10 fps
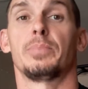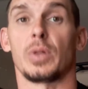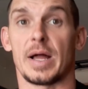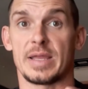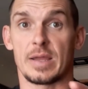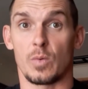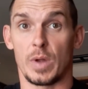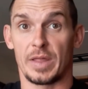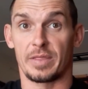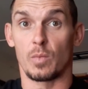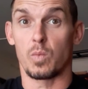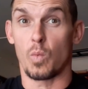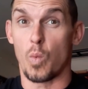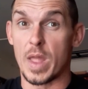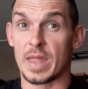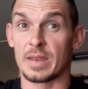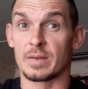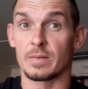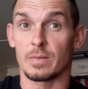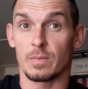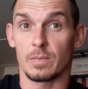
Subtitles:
playing with when